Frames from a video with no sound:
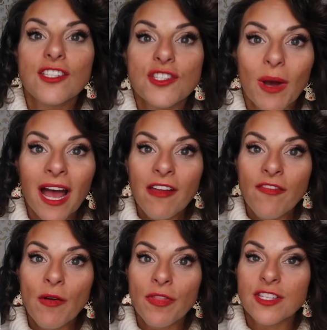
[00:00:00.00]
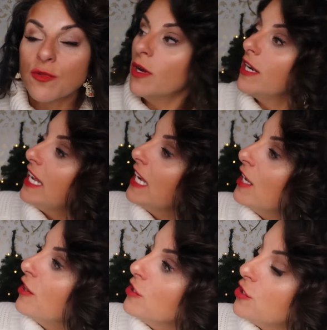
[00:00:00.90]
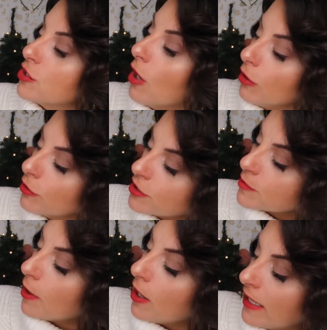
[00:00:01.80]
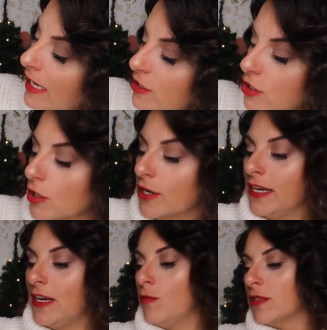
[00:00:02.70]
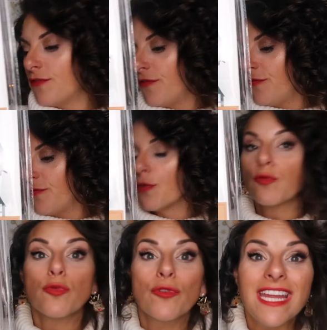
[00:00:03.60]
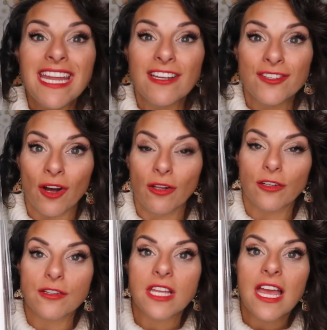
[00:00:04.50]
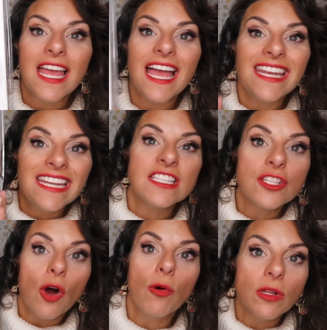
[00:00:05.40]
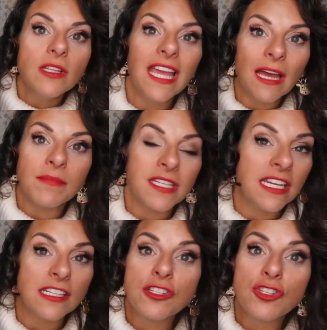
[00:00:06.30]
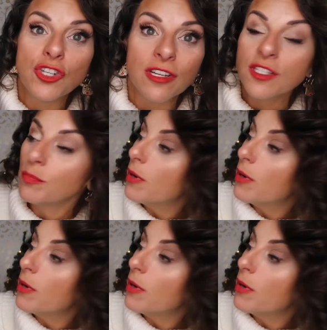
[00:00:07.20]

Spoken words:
So I found this one in the dollar spot at Target. It was $3 and it's totally empty. It is just a